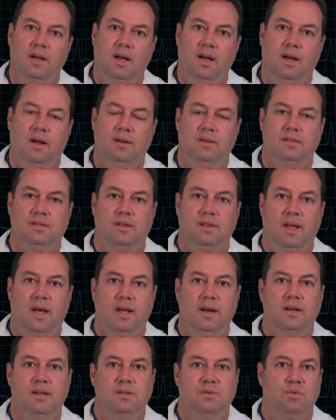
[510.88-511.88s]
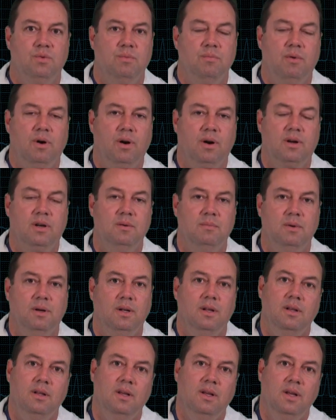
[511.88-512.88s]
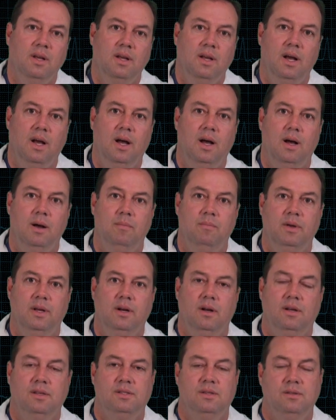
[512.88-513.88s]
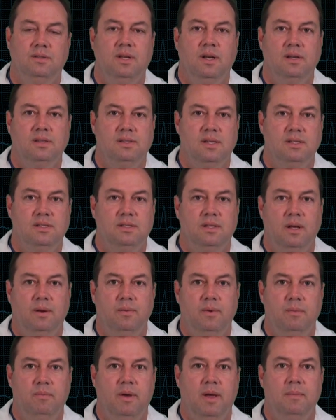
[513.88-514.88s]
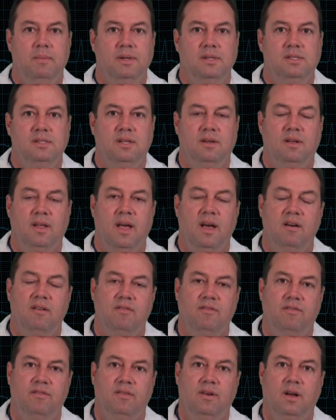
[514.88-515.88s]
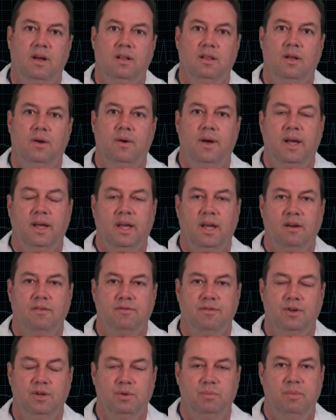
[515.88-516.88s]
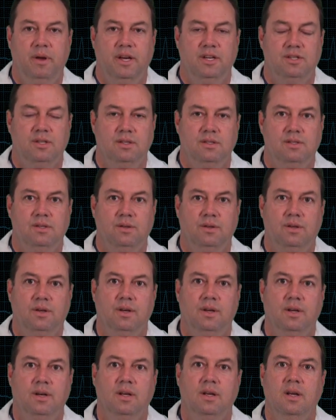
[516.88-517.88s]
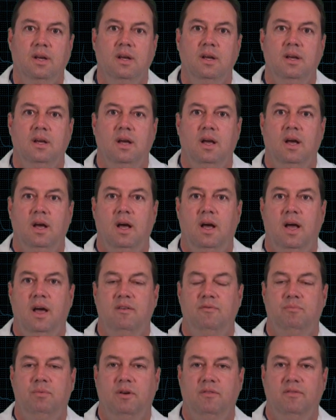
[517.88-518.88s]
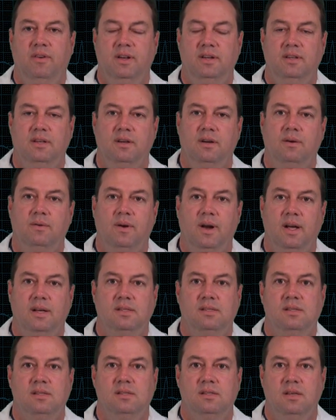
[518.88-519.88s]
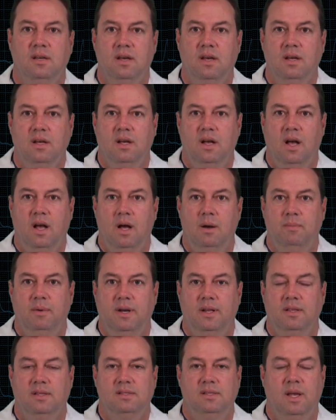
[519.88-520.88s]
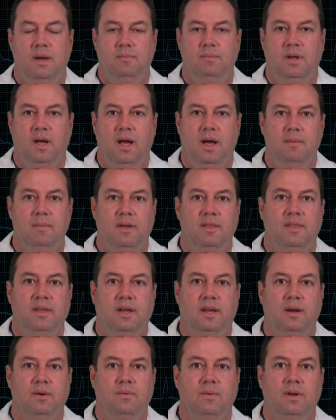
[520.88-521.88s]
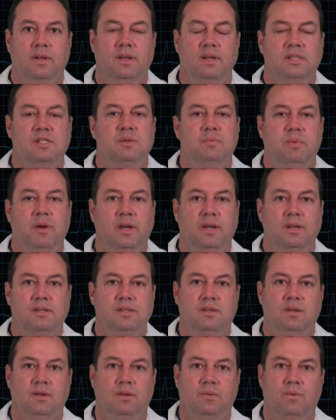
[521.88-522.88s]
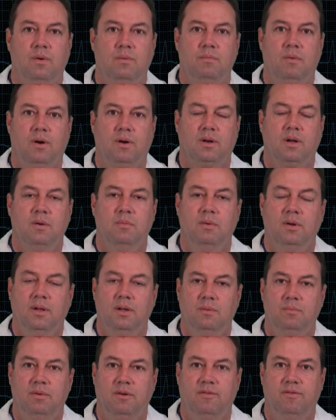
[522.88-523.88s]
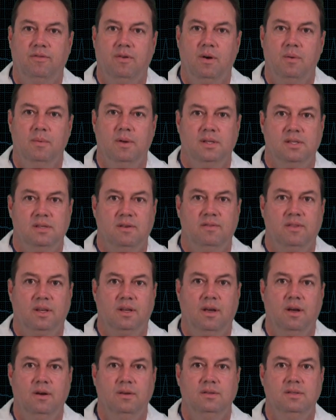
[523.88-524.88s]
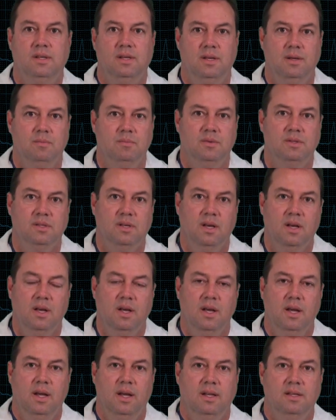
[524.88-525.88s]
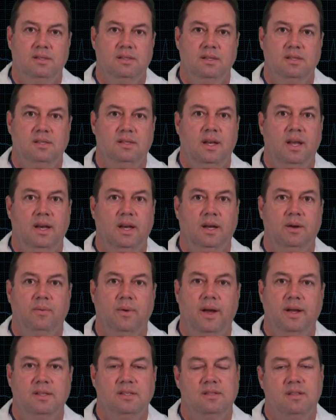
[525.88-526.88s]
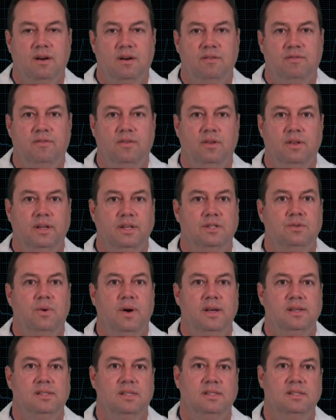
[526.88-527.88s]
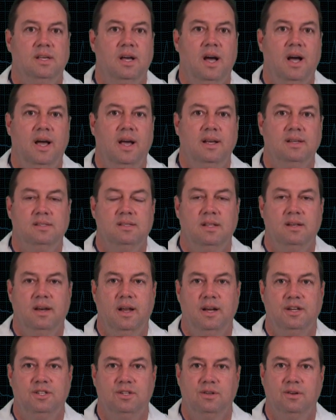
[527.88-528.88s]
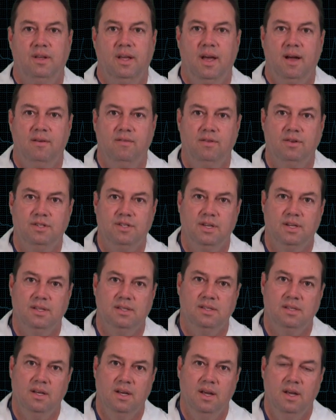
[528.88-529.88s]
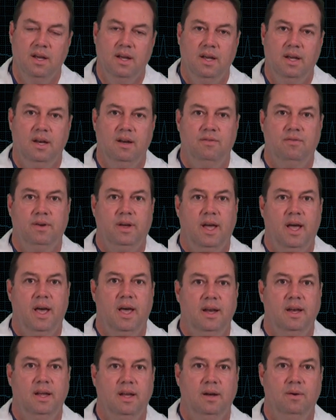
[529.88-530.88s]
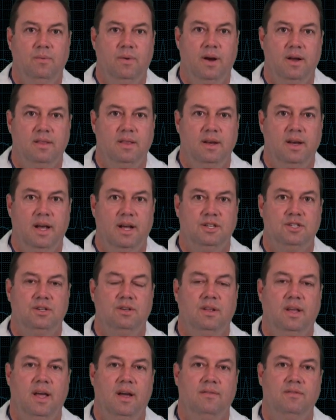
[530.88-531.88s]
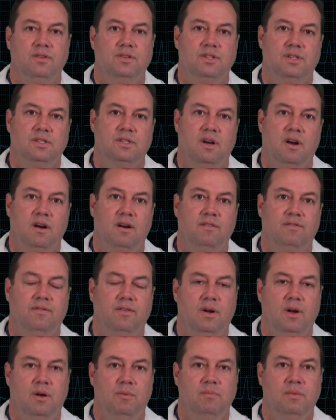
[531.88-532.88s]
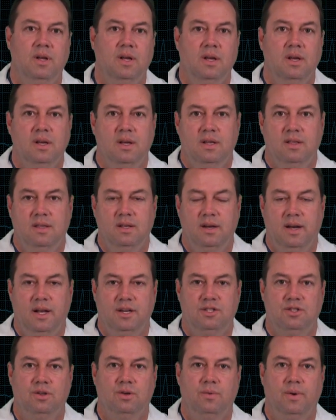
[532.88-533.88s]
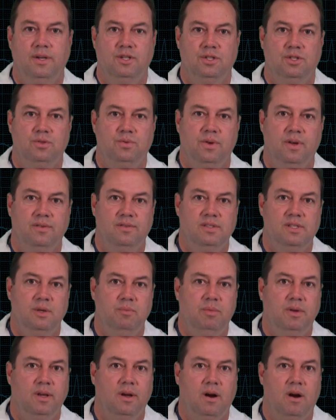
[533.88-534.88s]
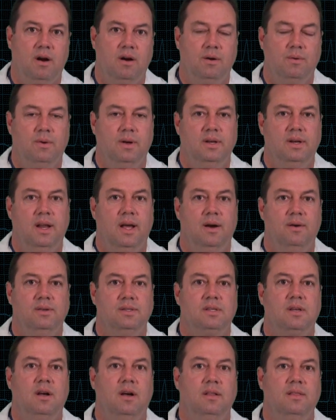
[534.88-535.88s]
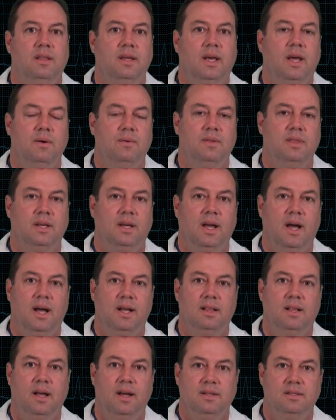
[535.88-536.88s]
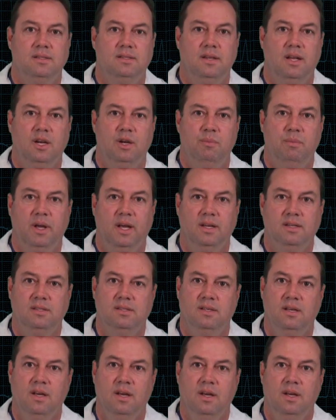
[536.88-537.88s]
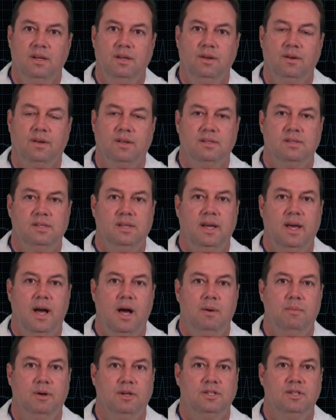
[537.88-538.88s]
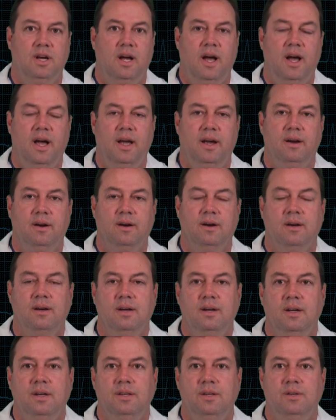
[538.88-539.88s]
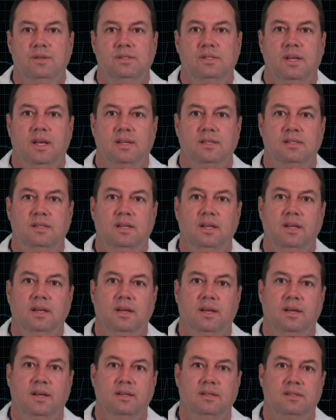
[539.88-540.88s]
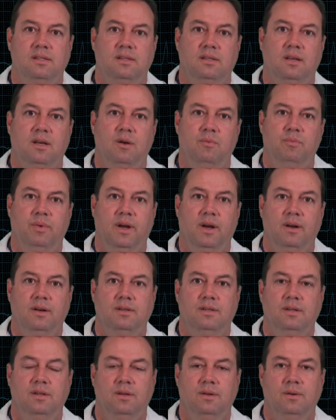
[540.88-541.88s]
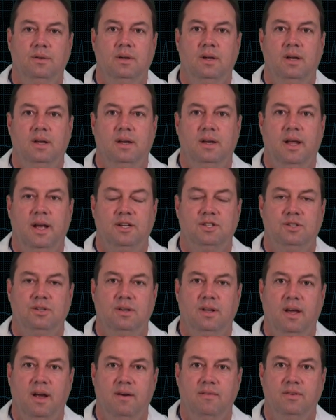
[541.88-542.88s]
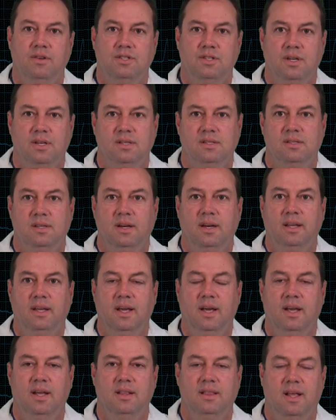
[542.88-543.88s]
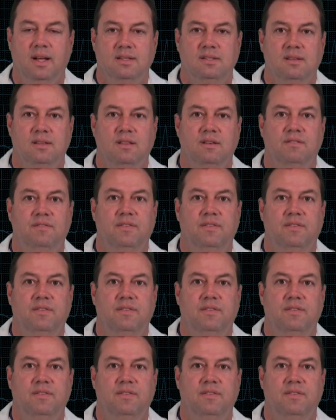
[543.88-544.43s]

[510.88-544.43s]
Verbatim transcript: Uh, so that is remarkable. Um, it also tells us that we maybe still have uh, low hanging fruit patients who could uh, have prevented arrests. Uh, but at the same time, I think it really speaks to the remarkable performance of the code teams in sustaining rates that are fully twice as high as the national averages. And if we add in where the national averages are from the National Registry of CPR, what now is called the Get With The Guidelines database, you can see how much higher UCSD is compared to uh, national averages. And again, that's in the